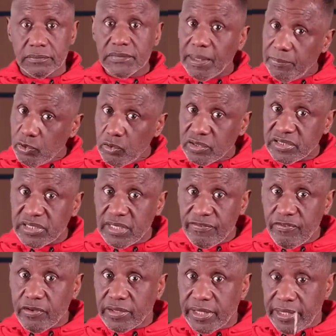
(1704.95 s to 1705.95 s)
Let me go a
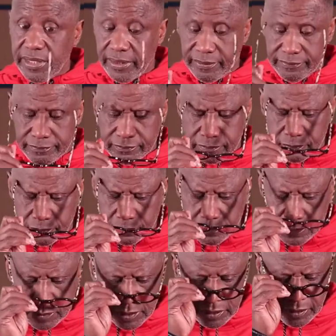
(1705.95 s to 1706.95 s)
step further here.
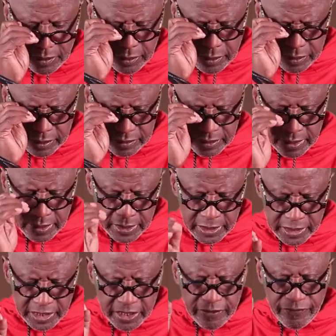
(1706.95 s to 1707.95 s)
Listen to this.
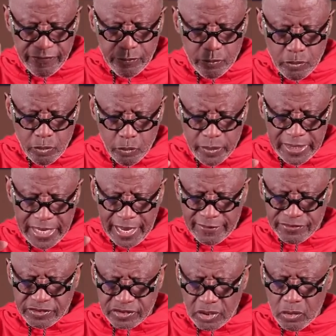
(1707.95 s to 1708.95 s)
If we
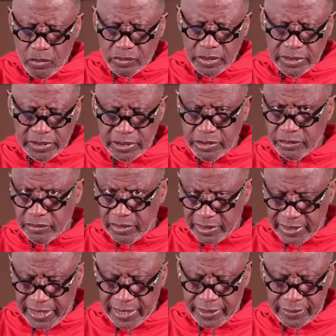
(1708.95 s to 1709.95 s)
have sown unto you,
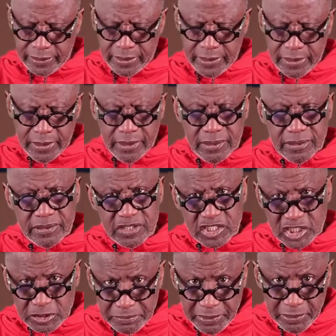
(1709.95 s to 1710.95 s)
again,
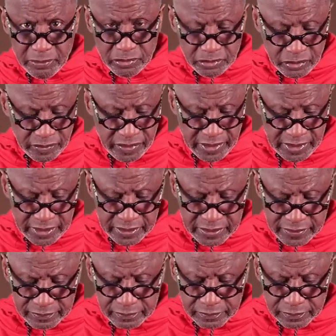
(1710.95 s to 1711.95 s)
spiritual
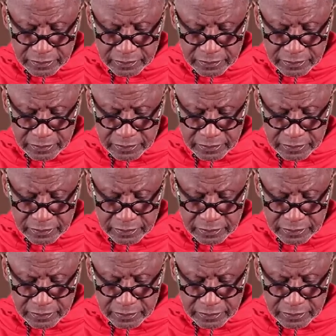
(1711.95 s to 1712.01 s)
things,